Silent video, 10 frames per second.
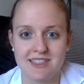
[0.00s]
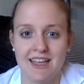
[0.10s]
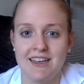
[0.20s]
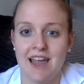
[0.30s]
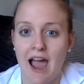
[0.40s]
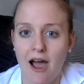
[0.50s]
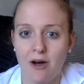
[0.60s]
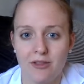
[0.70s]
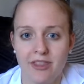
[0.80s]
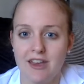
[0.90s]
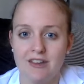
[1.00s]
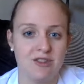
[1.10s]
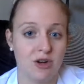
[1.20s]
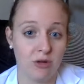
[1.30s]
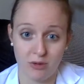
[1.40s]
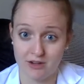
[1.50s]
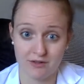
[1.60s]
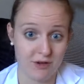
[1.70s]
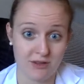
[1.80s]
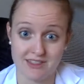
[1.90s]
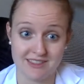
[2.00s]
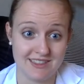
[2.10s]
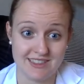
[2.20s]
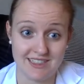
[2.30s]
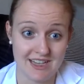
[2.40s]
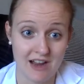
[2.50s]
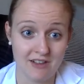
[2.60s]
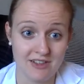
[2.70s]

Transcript: and how they don't want to focus and sit down.